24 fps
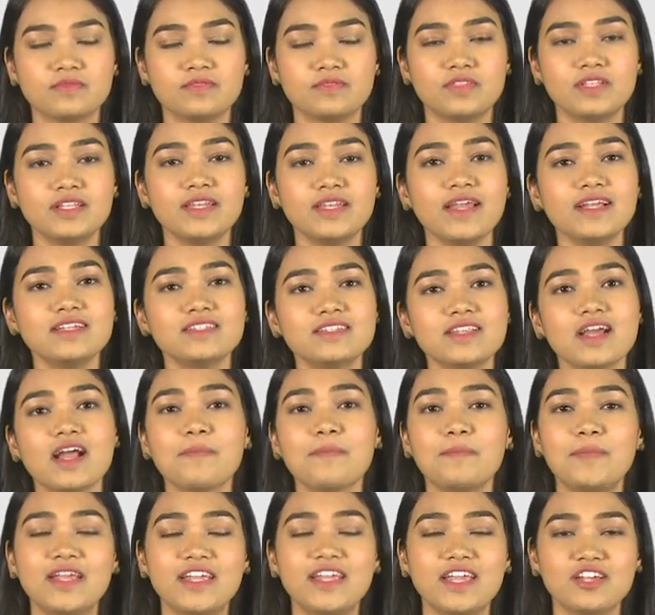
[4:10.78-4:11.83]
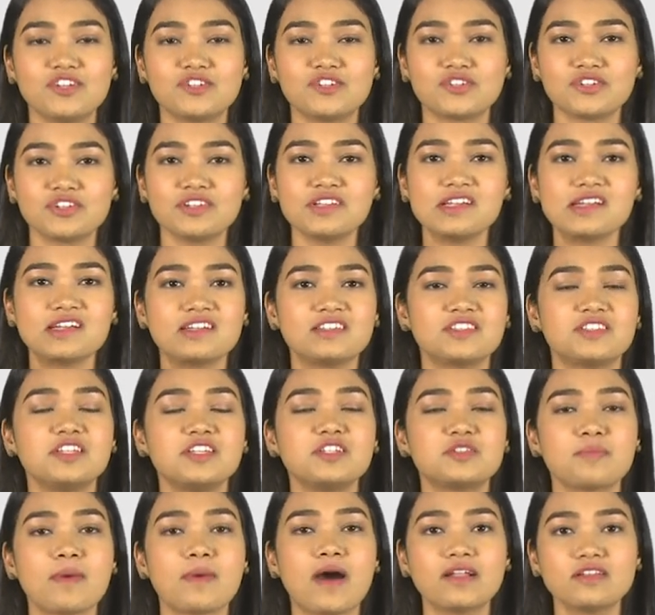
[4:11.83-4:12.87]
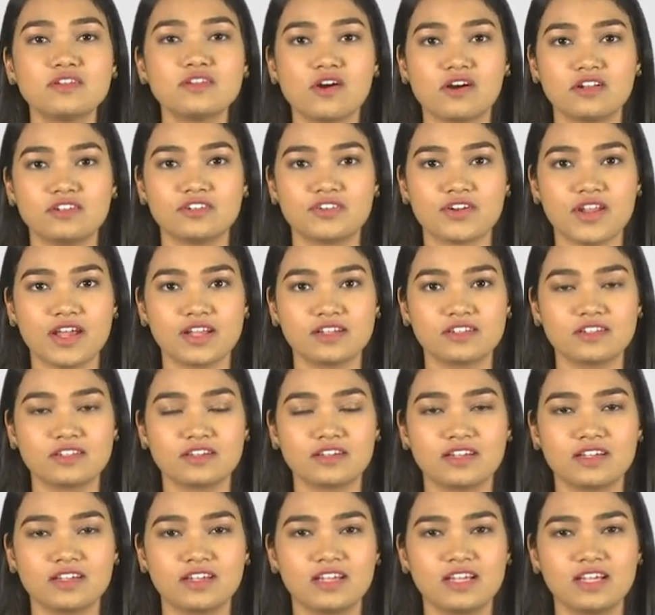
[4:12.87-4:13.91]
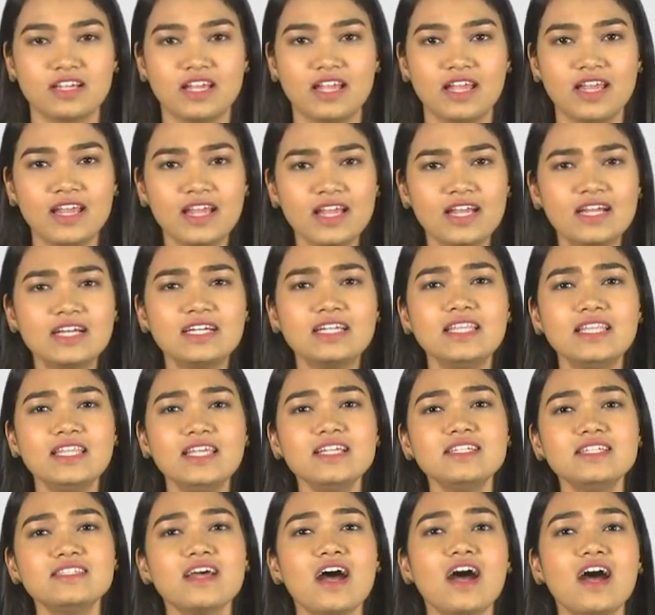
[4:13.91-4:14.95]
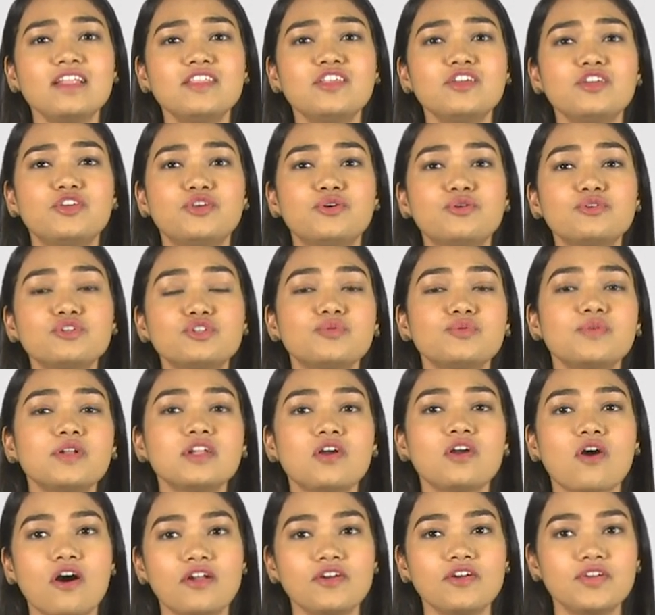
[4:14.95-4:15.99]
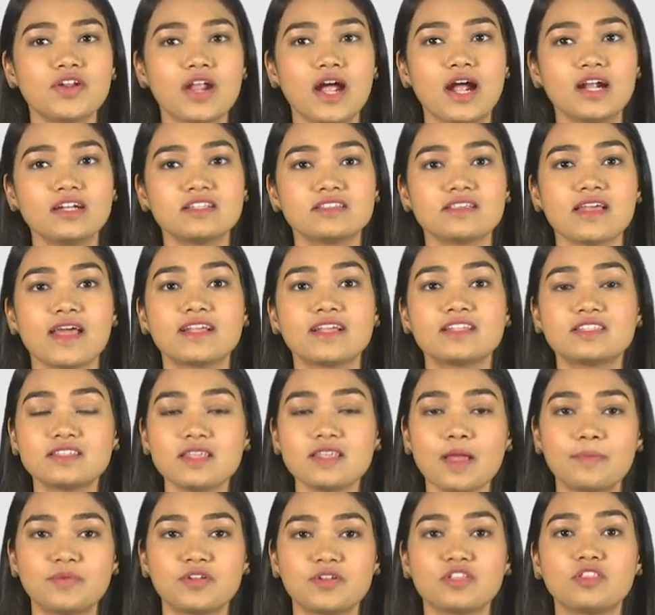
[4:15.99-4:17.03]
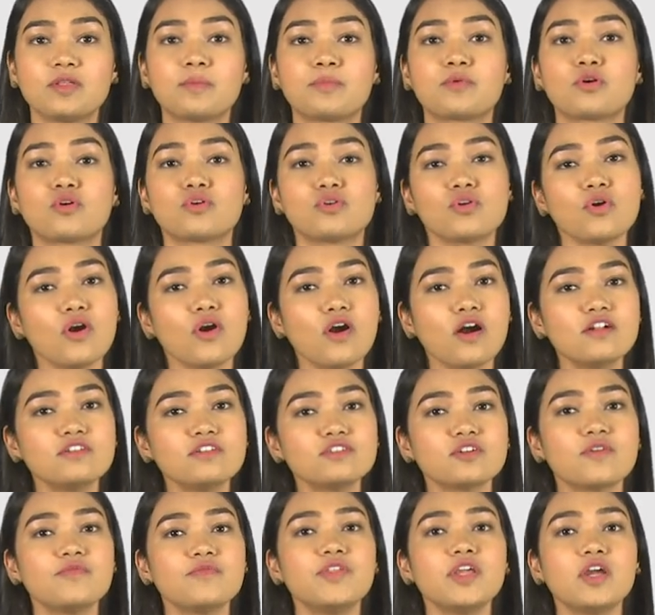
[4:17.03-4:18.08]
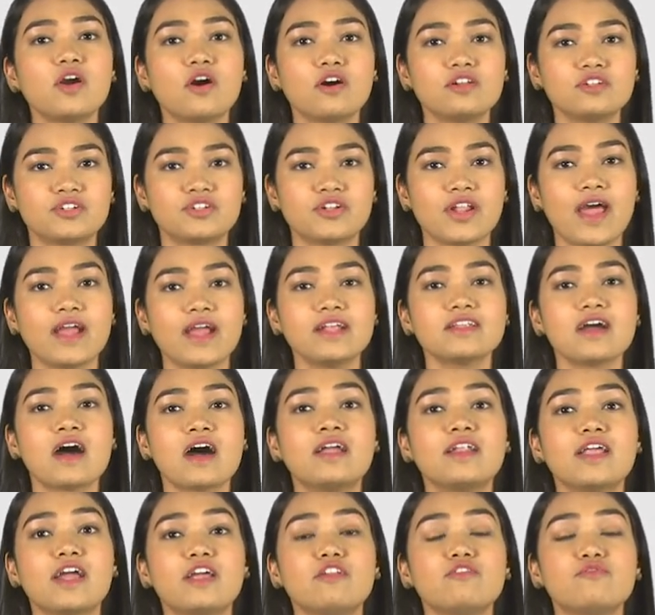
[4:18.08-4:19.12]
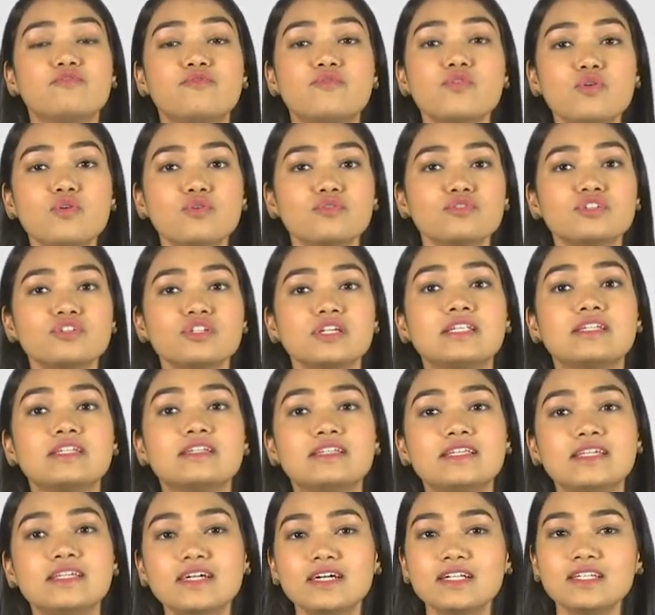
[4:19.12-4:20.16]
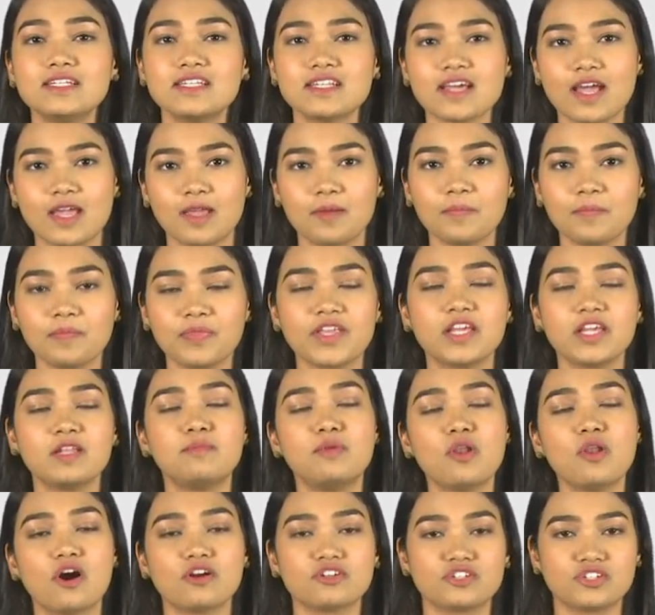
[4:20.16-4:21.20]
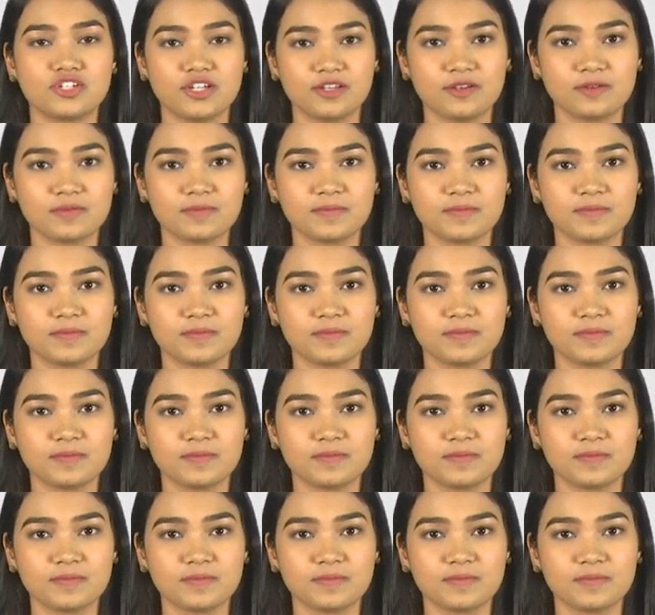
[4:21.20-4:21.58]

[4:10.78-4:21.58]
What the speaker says: The next application is the smart contract. These are the usual contracts, except the protocols of the contract are enforced in real time in blockchain,